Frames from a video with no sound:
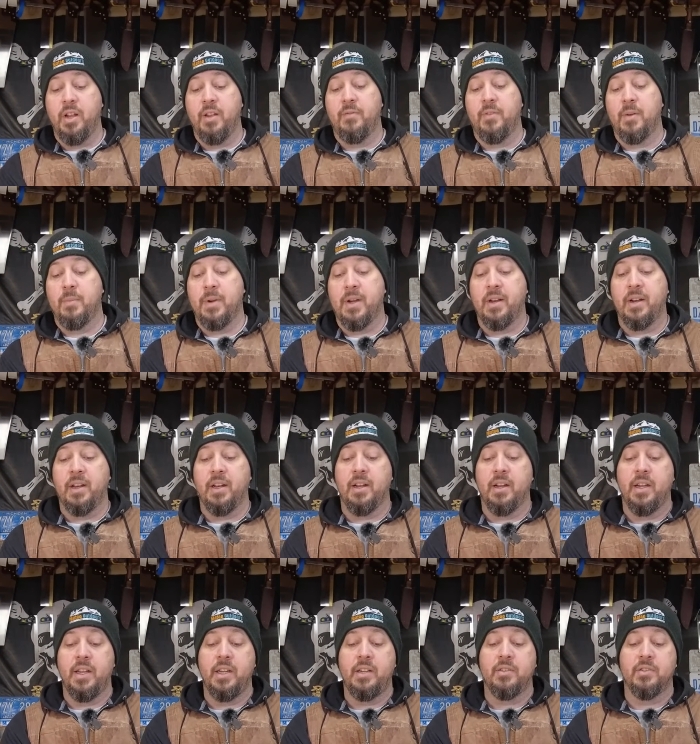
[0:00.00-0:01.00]
If I'm out on a
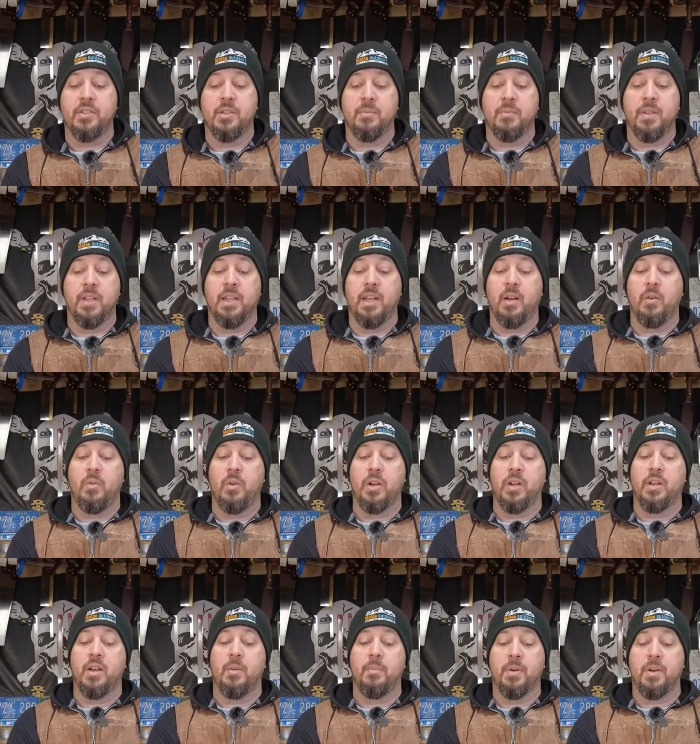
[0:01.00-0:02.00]
hike or something and I want a
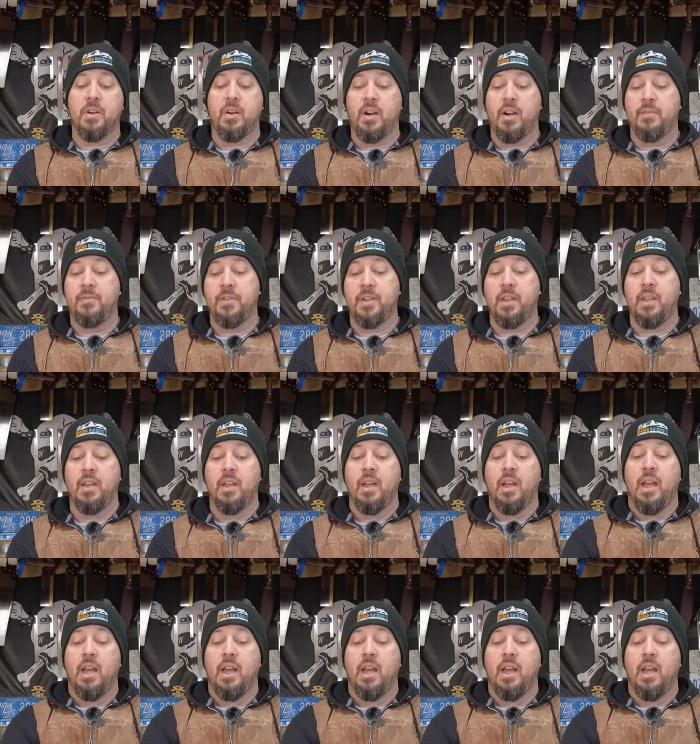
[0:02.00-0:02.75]
cup of coffee,